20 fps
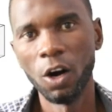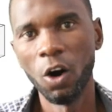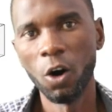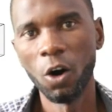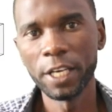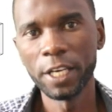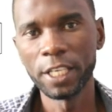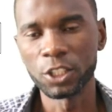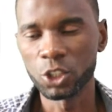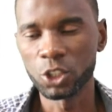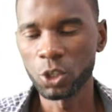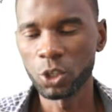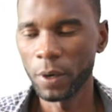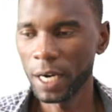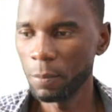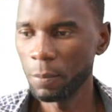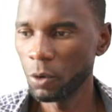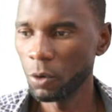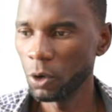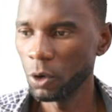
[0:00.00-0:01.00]
Okay, so
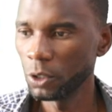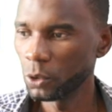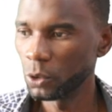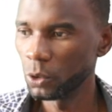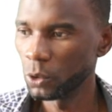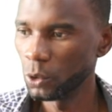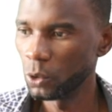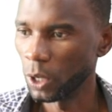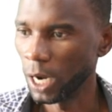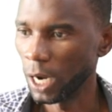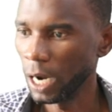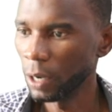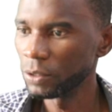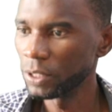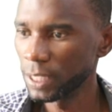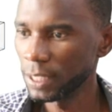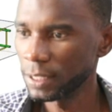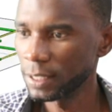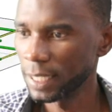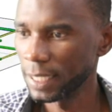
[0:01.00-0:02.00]
what I'm going to do, I'll
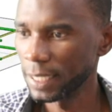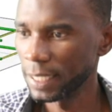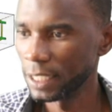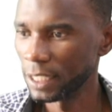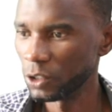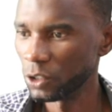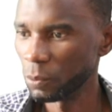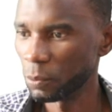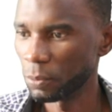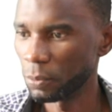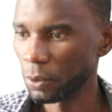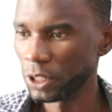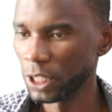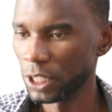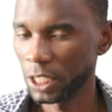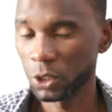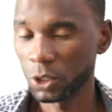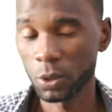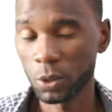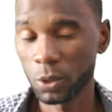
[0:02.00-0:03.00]
just start a new
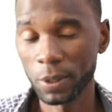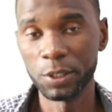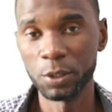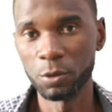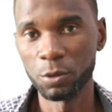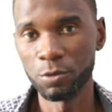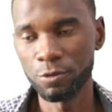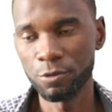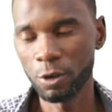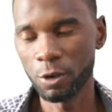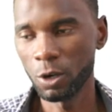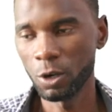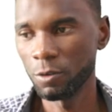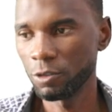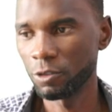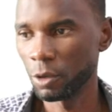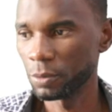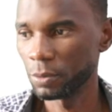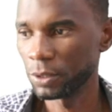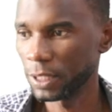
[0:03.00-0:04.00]
project so that you follow
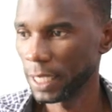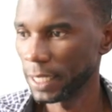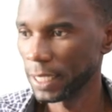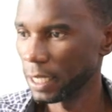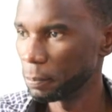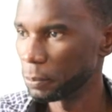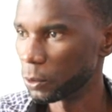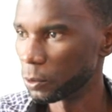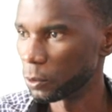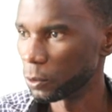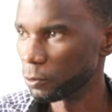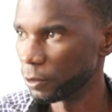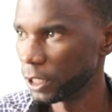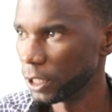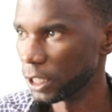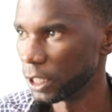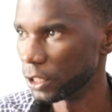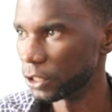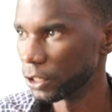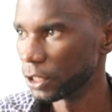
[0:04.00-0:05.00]
from startup to
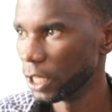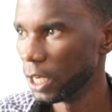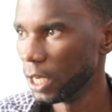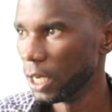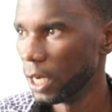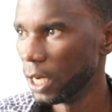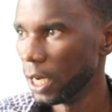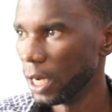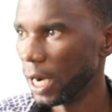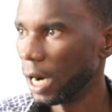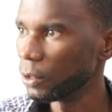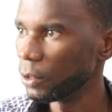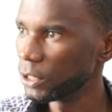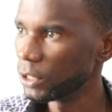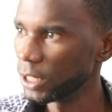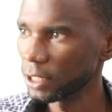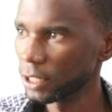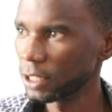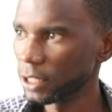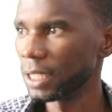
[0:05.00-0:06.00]
finish. I'll
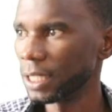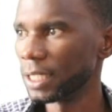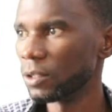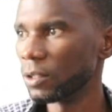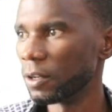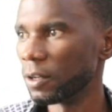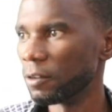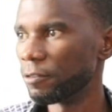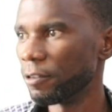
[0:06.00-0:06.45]
just click on